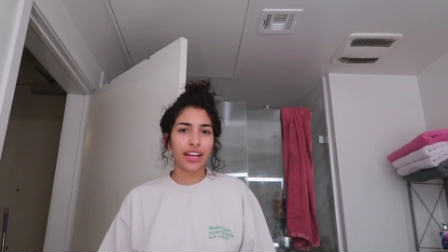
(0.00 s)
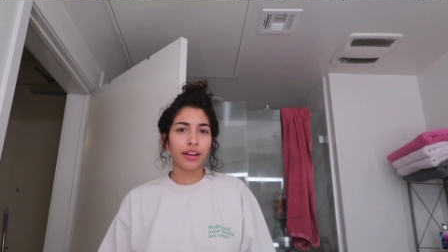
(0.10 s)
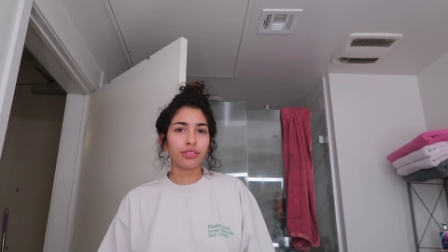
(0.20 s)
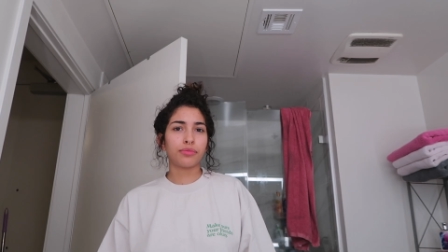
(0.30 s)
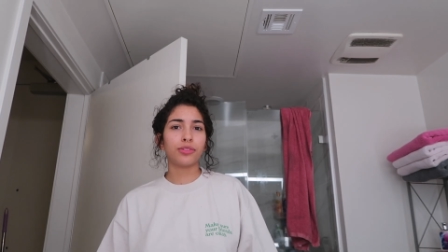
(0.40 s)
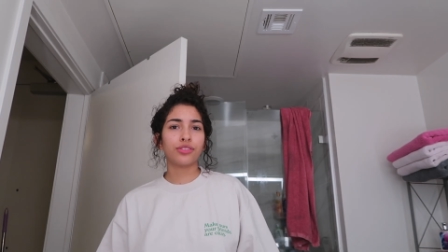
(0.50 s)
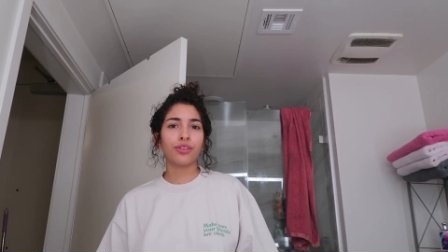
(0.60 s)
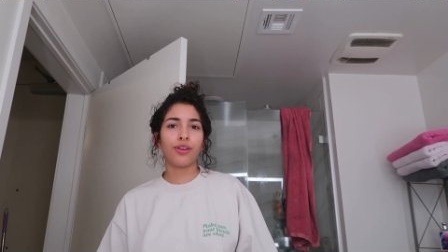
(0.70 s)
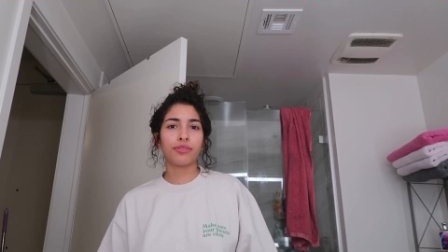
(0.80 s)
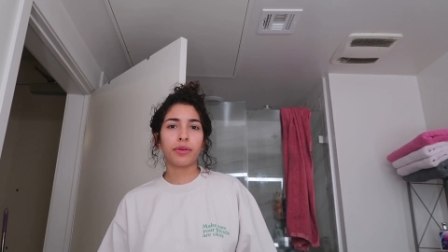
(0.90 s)
I was supposed to
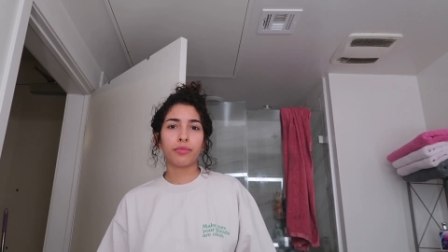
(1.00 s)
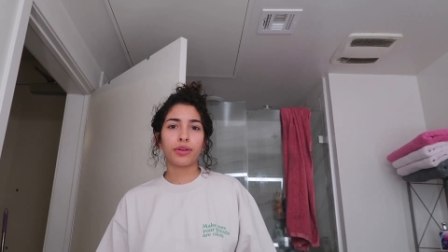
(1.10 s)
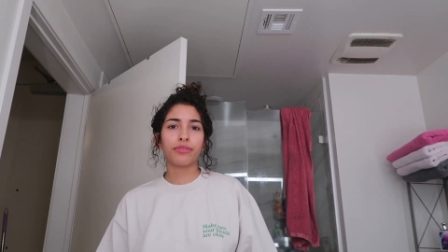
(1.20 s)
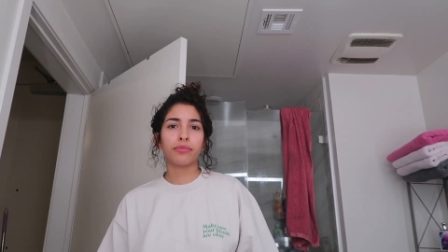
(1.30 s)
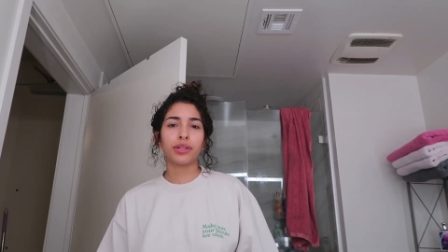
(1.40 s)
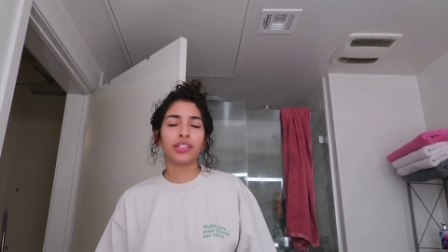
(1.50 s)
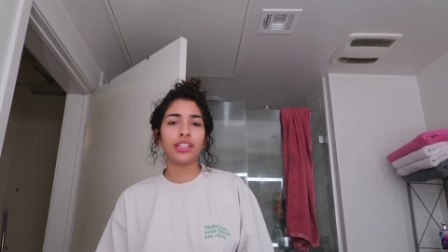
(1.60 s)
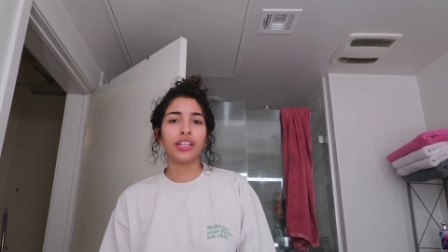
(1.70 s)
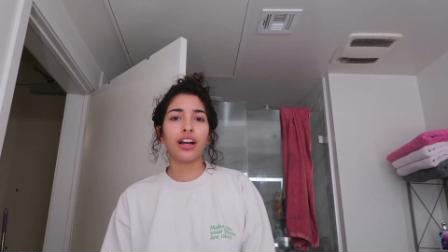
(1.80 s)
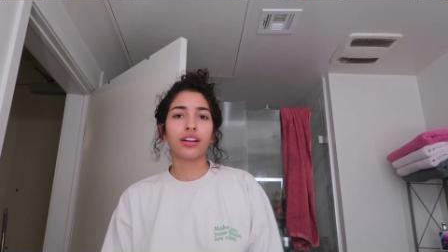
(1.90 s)
go out with my boyfriend, but
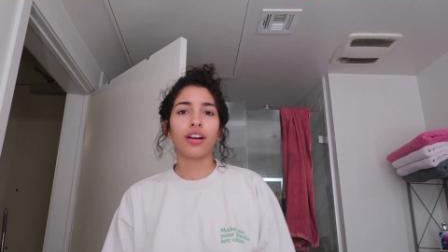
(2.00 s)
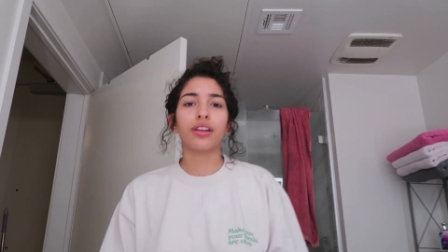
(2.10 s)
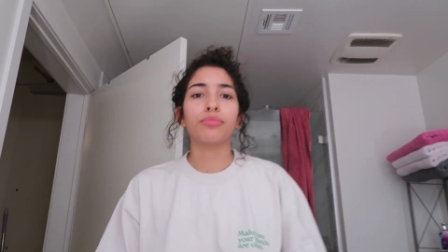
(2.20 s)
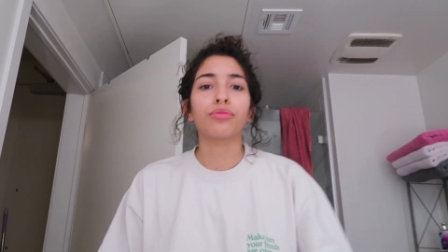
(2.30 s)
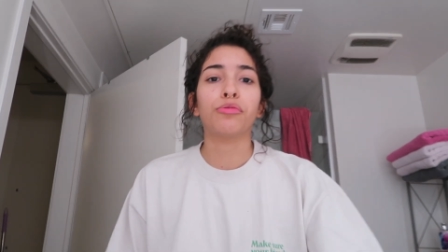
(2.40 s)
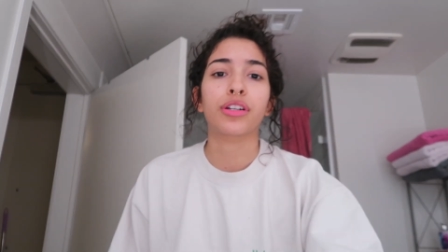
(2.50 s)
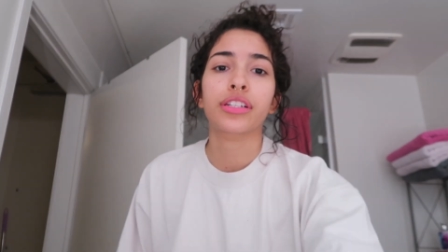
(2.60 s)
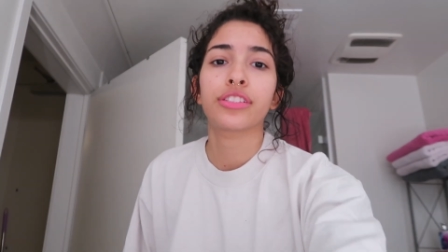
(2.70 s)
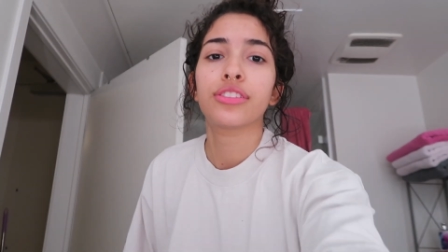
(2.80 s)
he got caught up with work.